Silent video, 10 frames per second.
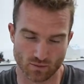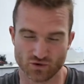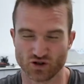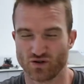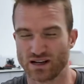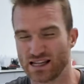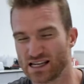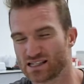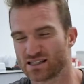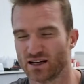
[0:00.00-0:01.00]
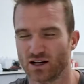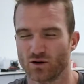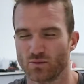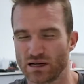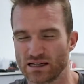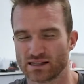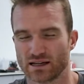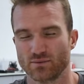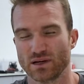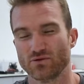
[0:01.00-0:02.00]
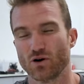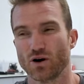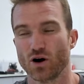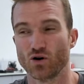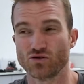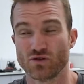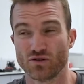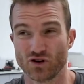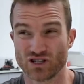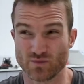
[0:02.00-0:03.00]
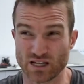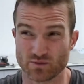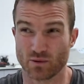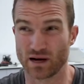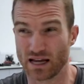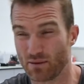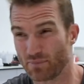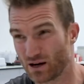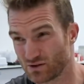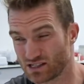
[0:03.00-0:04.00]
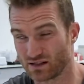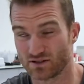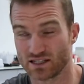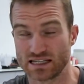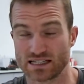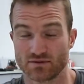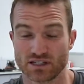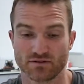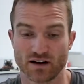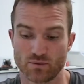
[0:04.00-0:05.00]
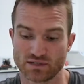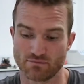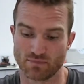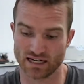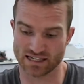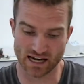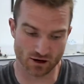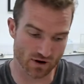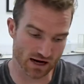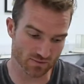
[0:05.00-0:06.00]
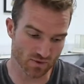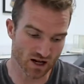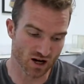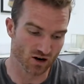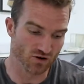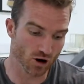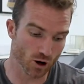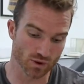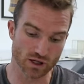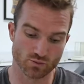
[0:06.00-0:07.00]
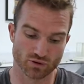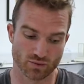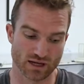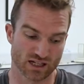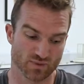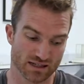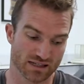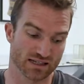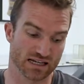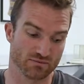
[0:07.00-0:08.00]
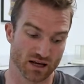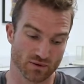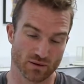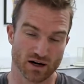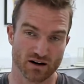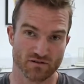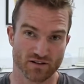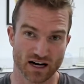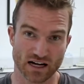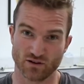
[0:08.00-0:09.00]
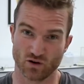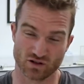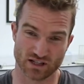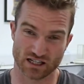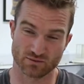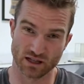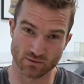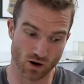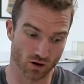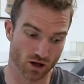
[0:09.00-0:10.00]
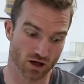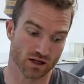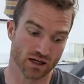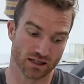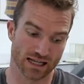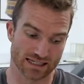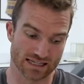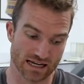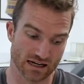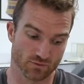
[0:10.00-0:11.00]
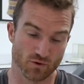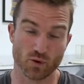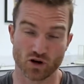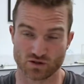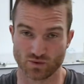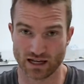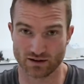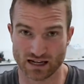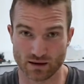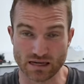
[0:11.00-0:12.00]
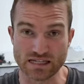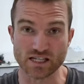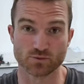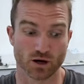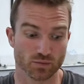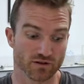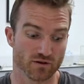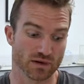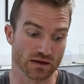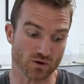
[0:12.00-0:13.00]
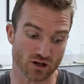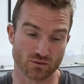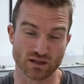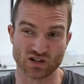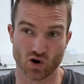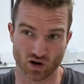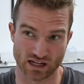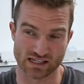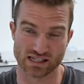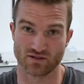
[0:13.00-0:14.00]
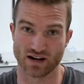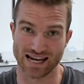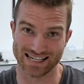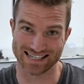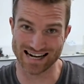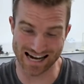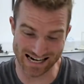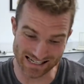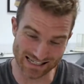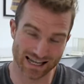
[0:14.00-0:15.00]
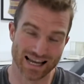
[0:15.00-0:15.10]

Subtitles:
during this me rowing at 130 beats per minute, about 70-75% max heart rate. Normally you'd probably expect to see maybe about a 5 or 6 millimolar lactate. For a person without diabetes, probably for me, we're going to be talking 7, 8s, 9s.